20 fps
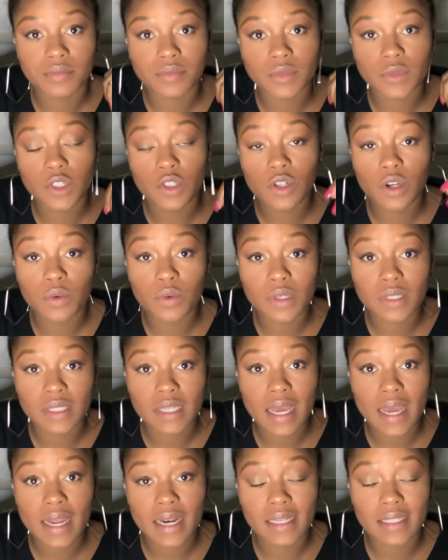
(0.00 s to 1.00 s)
You know what's
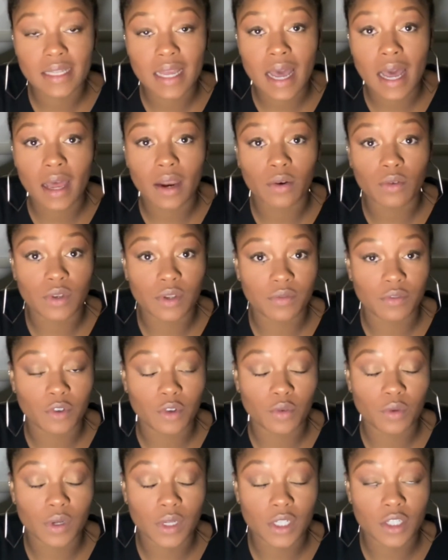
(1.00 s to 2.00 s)
sad is I don't even
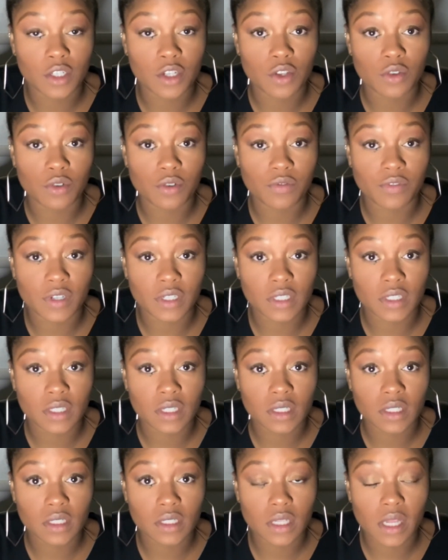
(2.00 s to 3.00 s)
know what to do to fix
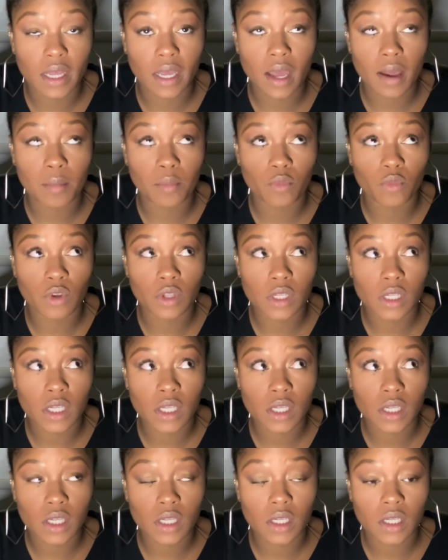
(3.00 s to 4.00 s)
this. Like, I'm really,
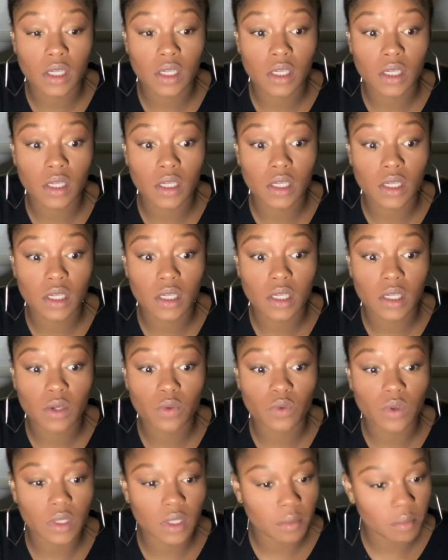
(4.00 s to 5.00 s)

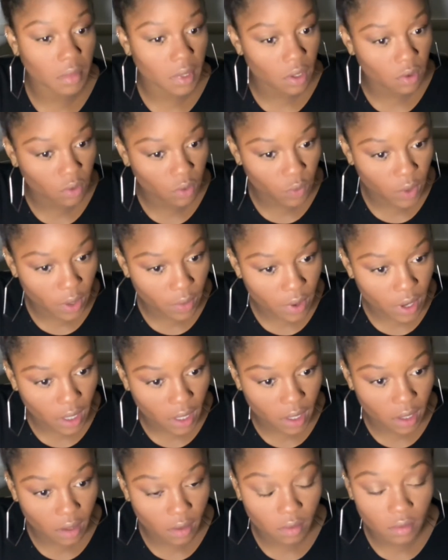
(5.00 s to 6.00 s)
really blown away right
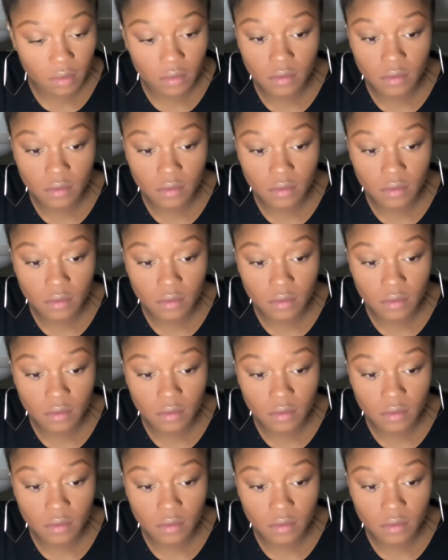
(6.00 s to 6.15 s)
now.